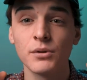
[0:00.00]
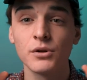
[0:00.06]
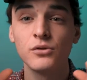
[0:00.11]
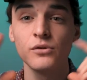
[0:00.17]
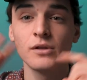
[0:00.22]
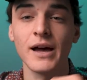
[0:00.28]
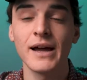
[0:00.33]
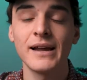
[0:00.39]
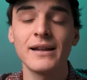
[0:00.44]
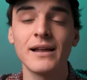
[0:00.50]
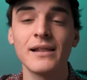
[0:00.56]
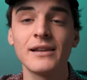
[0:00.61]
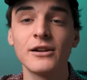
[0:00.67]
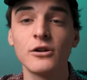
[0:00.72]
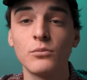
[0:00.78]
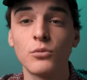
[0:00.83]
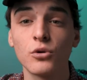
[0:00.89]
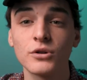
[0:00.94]
blue light a
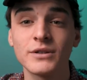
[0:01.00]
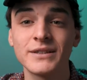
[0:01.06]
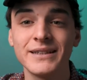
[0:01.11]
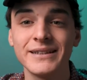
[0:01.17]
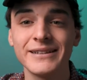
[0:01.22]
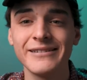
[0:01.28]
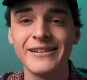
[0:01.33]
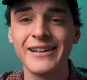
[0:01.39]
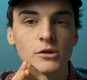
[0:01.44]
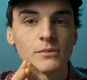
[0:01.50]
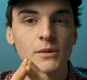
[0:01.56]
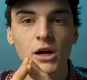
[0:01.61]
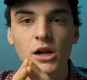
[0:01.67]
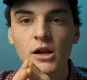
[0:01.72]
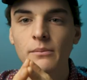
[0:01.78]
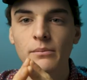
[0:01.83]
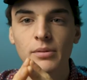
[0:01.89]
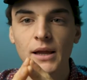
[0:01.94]
little more teal. So I'm
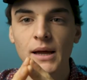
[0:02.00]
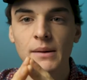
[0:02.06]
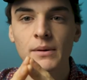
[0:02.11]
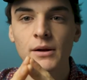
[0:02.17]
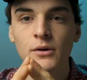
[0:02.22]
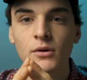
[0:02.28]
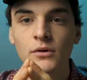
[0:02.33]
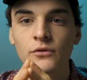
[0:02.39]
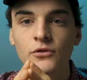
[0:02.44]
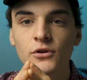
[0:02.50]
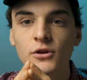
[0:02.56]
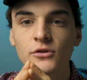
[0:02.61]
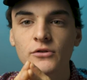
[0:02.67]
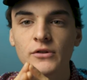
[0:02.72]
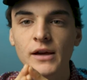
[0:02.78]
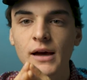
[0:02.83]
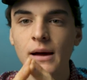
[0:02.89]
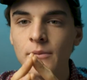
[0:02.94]
not gonna blame anyone for
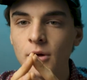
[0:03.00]
using it.